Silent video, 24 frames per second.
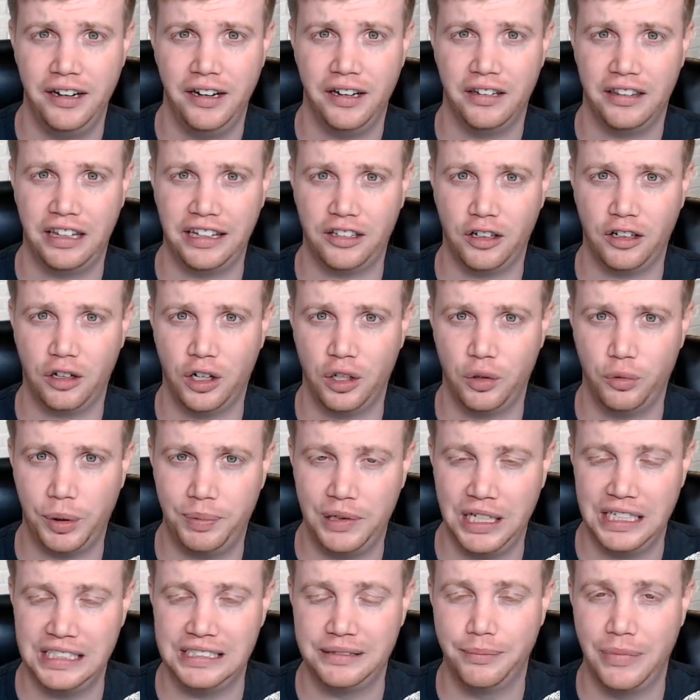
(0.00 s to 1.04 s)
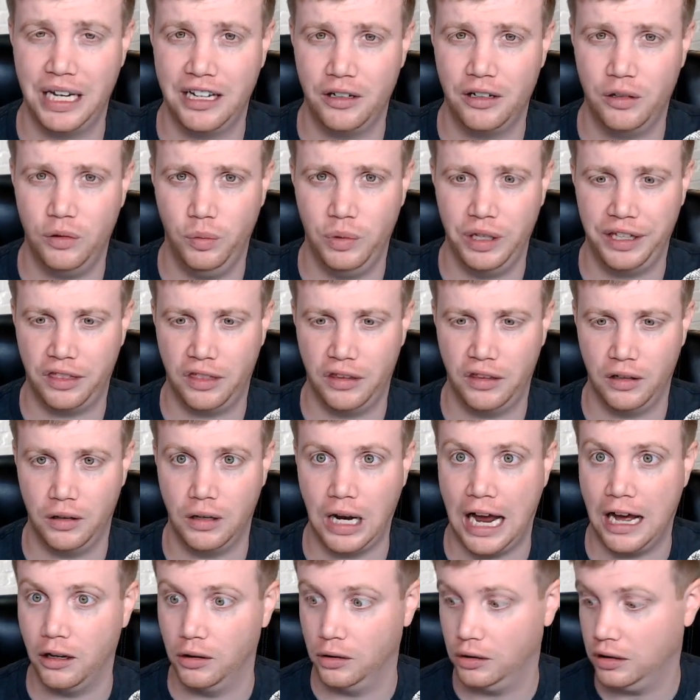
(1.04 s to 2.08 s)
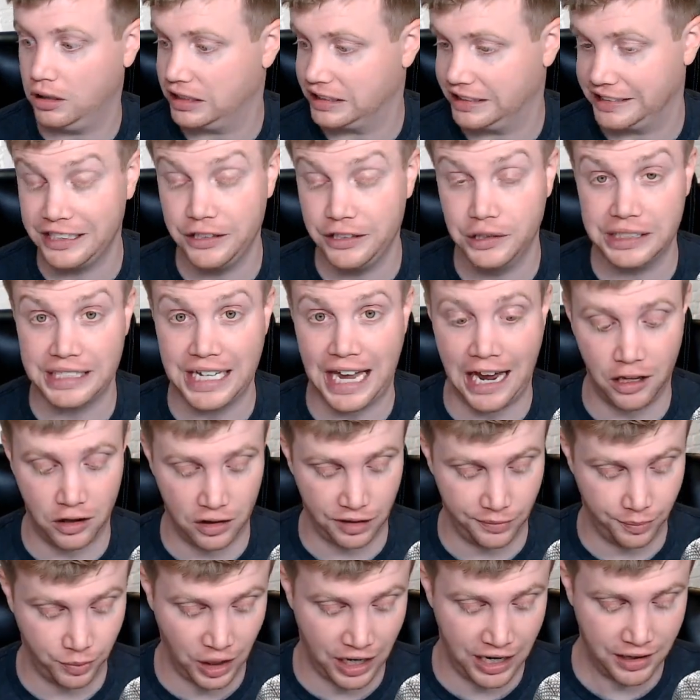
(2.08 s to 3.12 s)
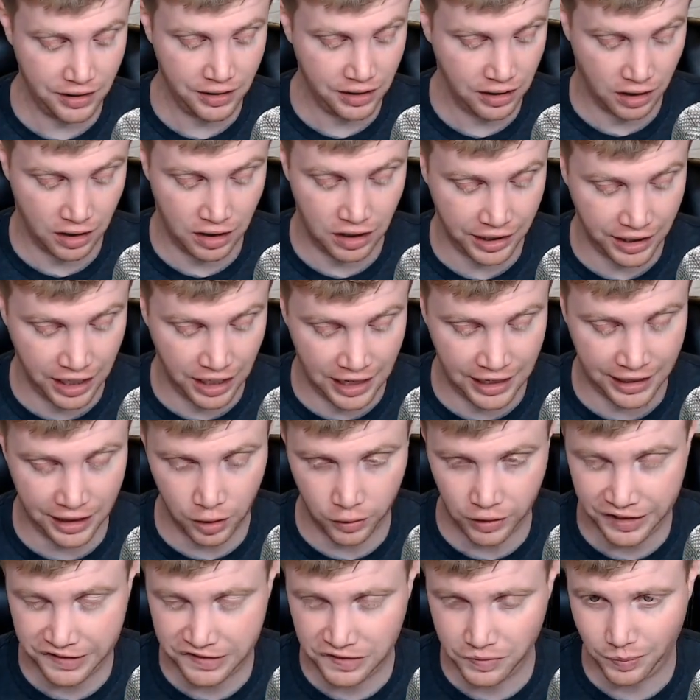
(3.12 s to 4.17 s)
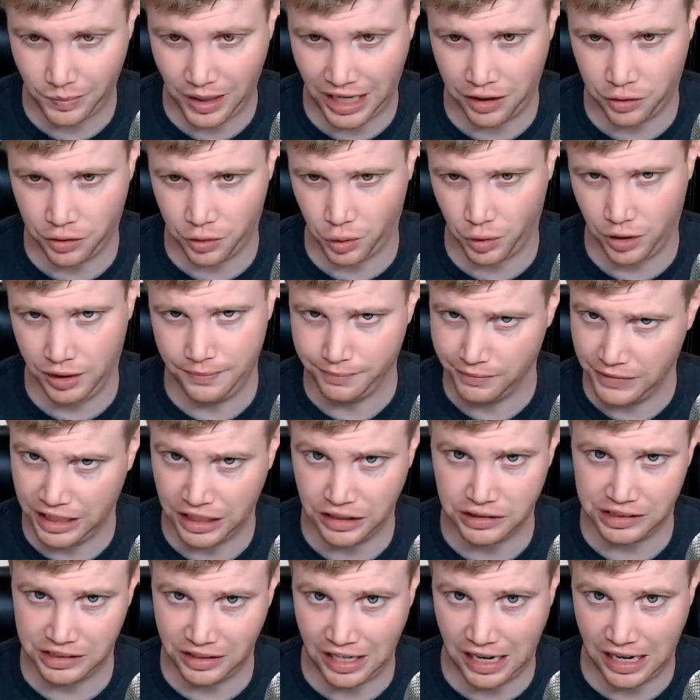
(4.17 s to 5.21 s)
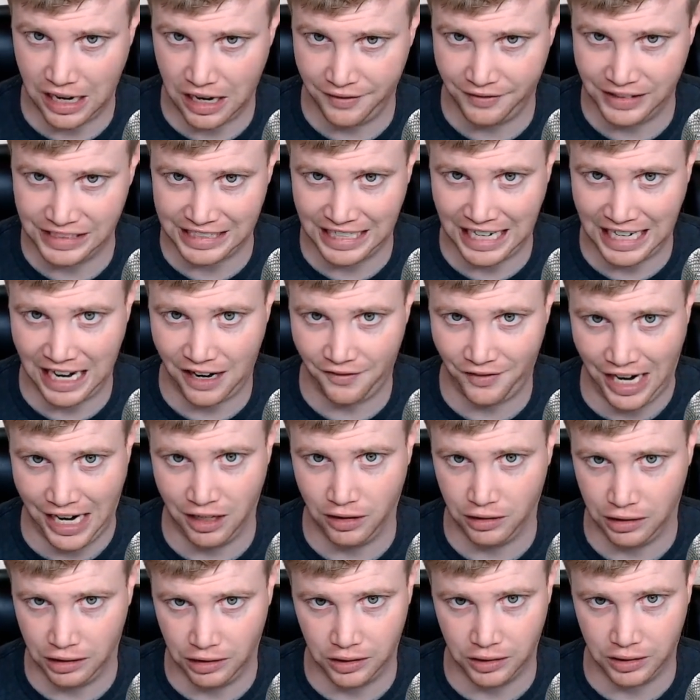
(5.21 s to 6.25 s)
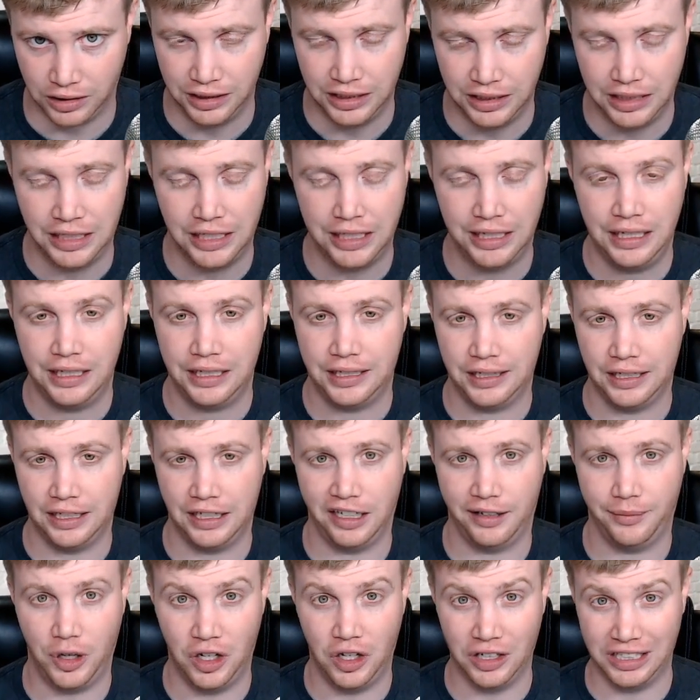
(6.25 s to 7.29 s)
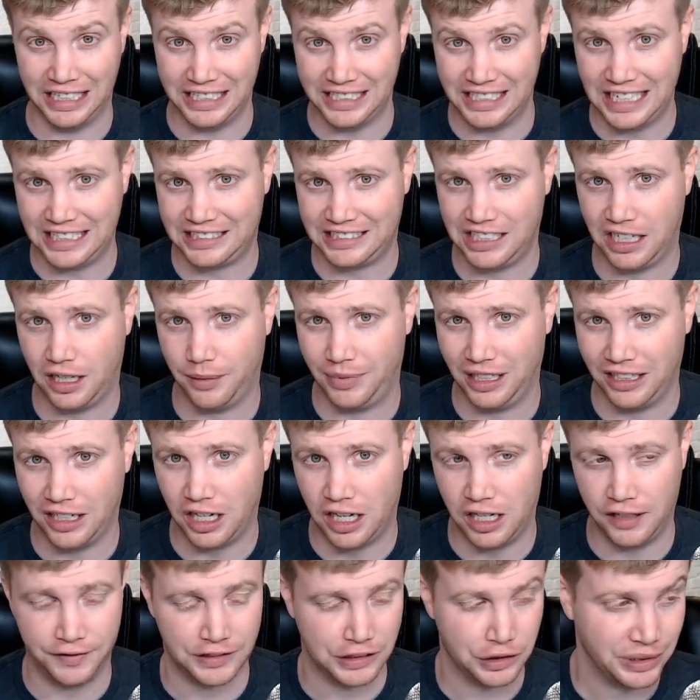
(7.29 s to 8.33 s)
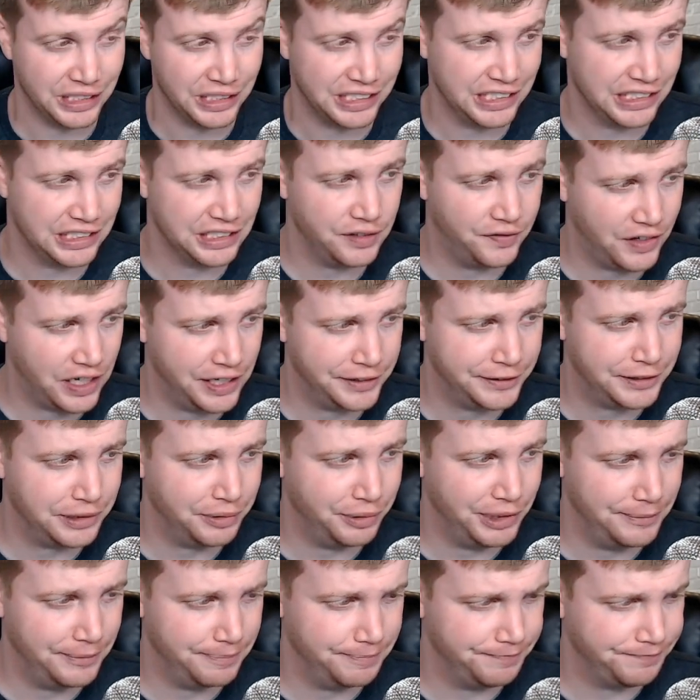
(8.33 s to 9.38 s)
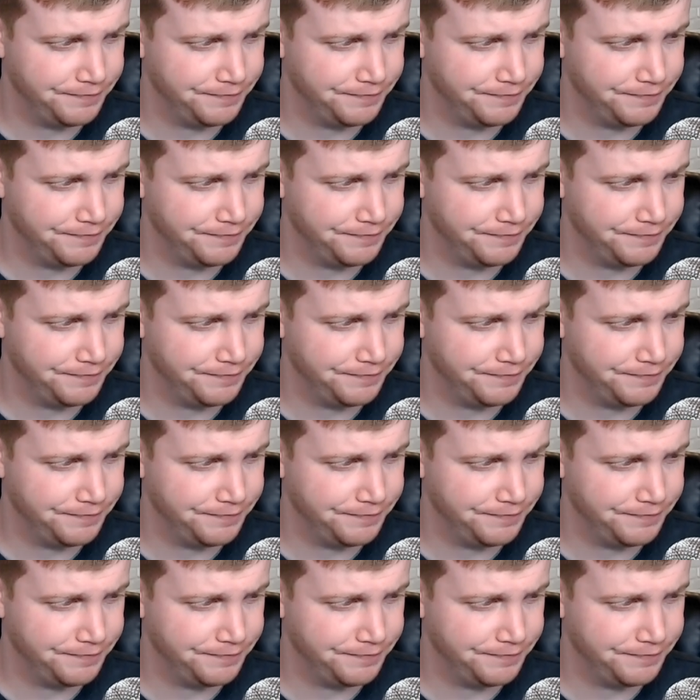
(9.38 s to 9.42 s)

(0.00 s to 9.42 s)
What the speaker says: That they're going to replace Mail with their Outlook, because they use the Outlook brand on iOS, Android. They also obviously have Outlook on the desktop in the Office 365 suite.